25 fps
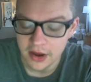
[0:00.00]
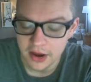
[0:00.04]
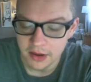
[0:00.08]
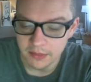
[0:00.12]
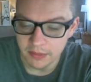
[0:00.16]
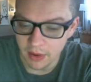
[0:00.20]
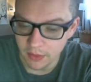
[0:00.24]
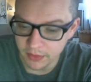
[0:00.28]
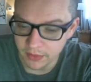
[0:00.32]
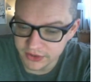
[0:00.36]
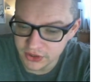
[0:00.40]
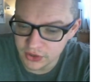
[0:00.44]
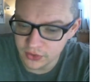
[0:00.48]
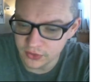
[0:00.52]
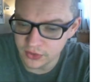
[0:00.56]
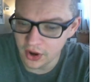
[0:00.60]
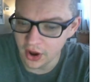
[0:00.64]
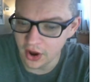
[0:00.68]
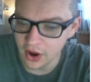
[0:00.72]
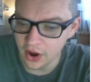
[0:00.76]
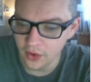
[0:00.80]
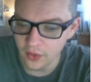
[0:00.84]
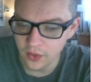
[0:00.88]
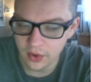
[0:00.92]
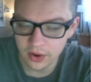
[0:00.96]
But we do
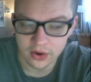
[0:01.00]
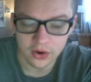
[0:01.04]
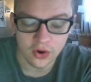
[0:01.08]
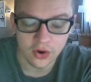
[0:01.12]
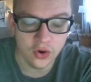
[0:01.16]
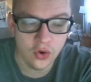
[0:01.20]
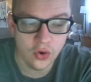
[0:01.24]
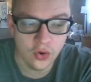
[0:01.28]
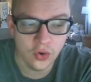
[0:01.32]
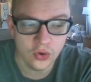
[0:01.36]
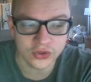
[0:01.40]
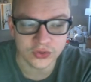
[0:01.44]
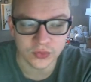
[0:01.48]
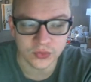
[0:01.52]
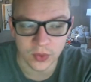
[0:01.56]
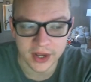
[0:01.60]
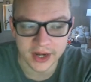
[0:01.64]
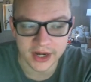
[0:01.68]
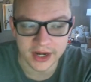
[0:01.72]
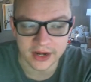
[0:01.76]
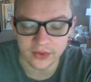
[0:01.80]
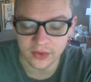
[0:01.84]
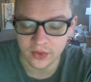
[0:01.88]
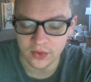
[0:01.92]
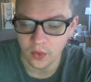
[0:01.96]
know who's
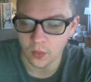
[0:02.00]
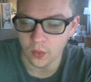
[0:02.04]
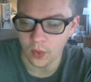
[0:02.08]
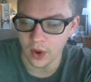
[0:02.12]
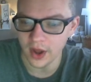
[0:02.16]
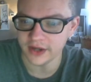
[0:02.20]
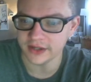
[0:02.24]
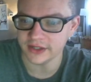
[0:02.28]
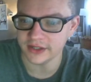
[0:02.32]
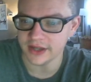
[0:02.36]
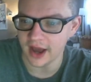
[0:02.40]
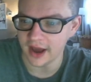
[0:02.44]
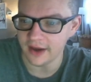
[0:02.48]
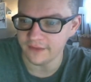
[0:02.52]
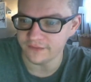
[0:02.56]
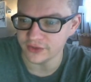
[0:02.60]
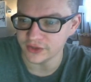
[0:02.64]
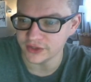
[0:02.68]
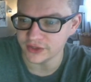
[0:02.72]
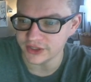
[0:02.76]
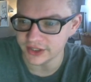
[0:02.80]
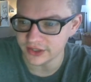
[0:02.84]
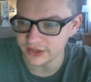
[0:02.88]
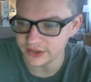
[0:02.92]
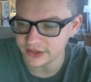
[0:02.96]
winning what
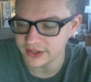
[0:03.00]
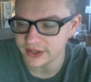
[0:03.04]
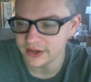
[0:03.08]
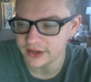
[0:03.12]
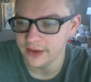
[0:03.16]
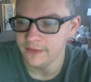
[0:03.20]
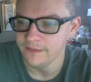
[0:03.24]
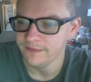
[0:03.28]
conferences.